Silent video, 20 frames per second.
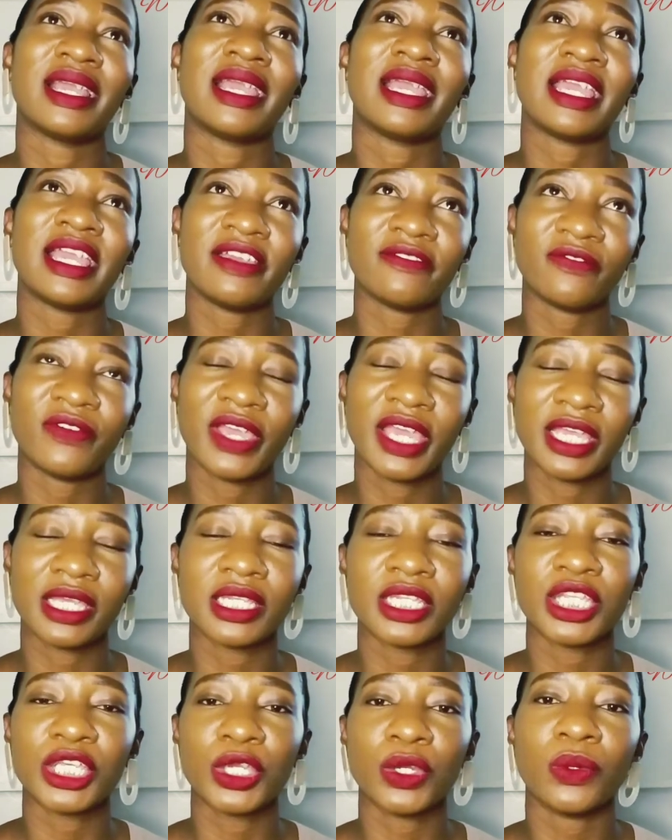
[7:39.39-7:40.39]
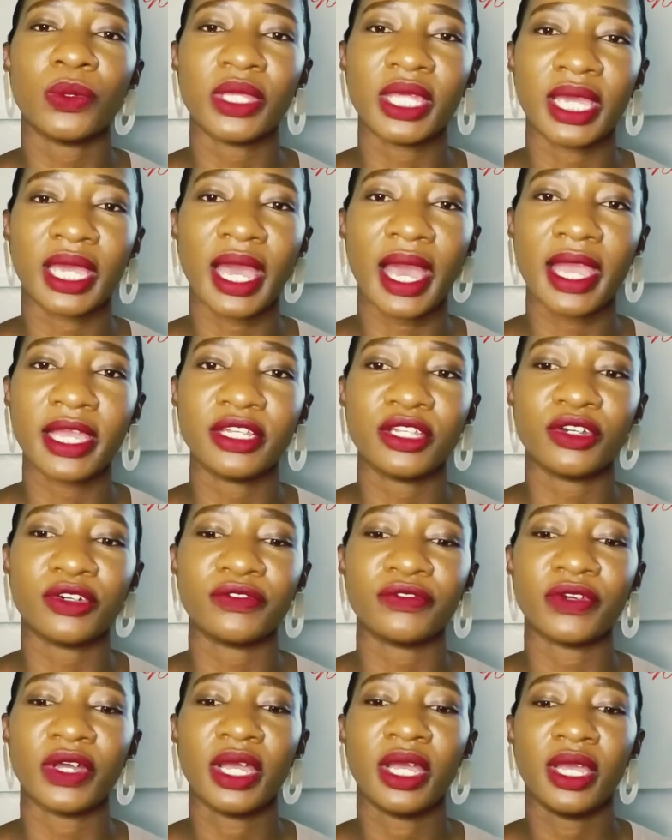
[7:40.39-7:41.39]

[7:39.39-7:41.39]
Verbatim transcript: if he knew the kind of